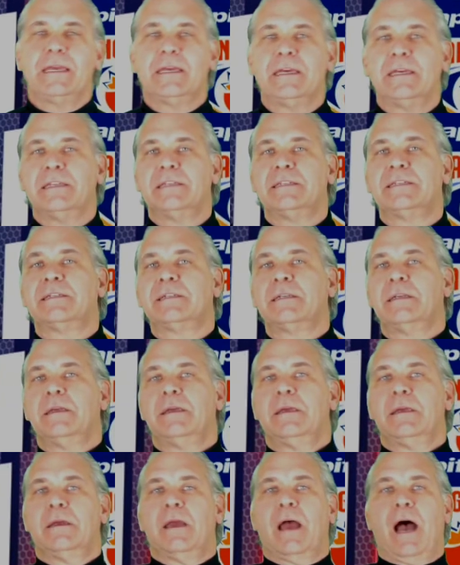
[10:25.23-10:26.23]
is,
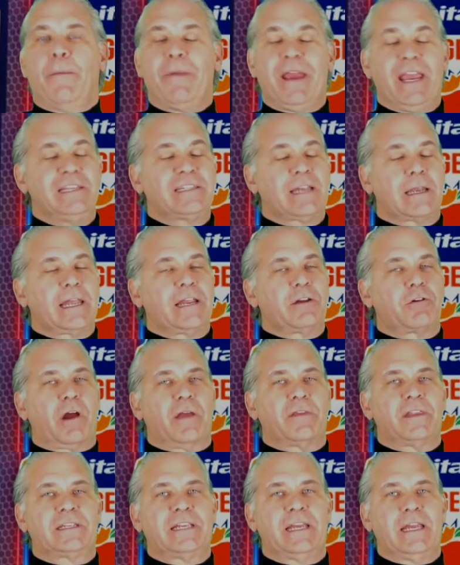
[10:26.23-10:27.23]
he's a leader
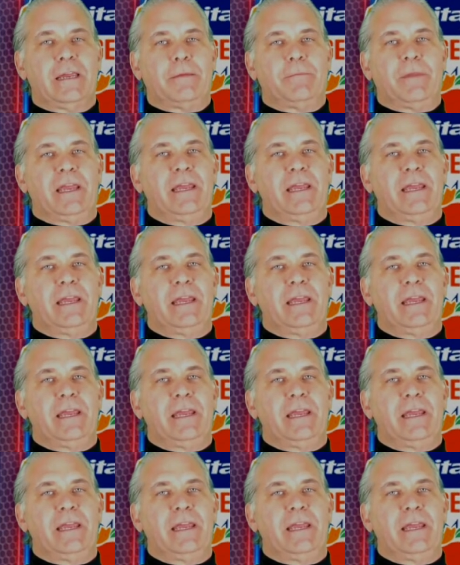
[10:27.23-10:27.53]
on the team.